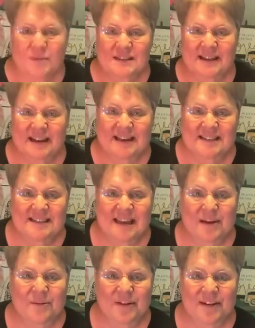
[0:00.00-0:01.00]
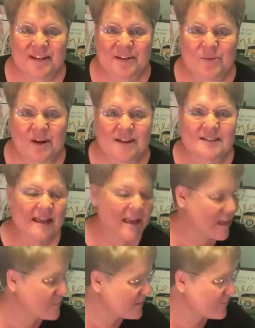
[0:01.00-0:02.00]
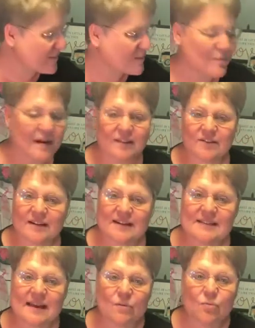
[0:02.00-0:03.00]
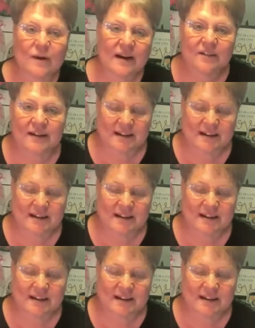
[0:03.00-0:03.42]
it's a nice day where you are. Tell me what the weather is and where it